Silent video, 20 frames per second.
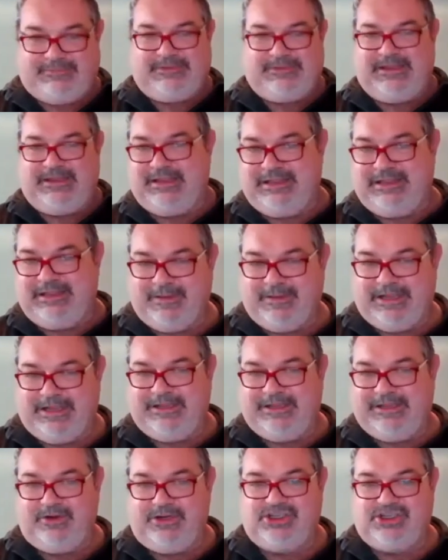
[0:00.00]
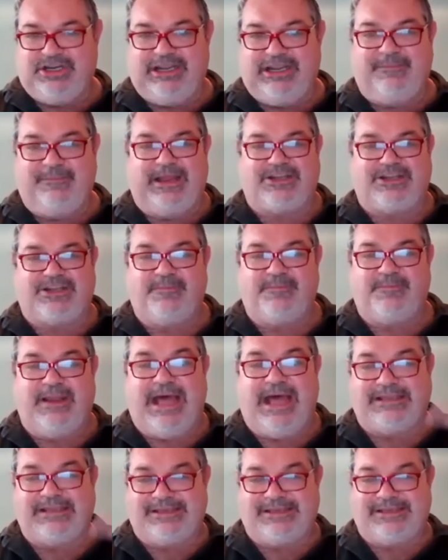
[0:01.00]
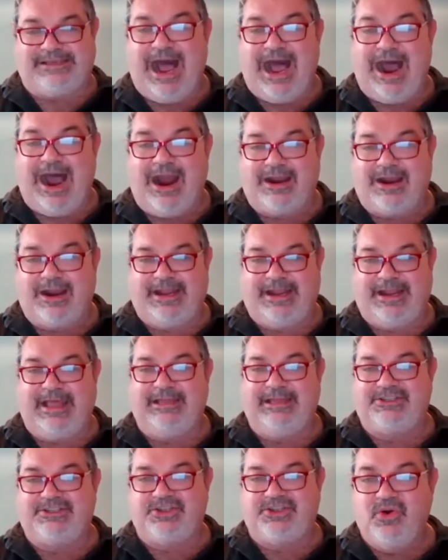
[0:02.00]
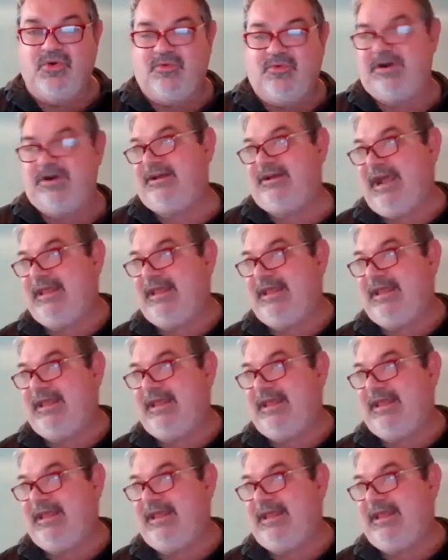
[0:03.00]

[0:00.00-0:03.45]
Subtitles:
the original Laplacian, plus R L2, well,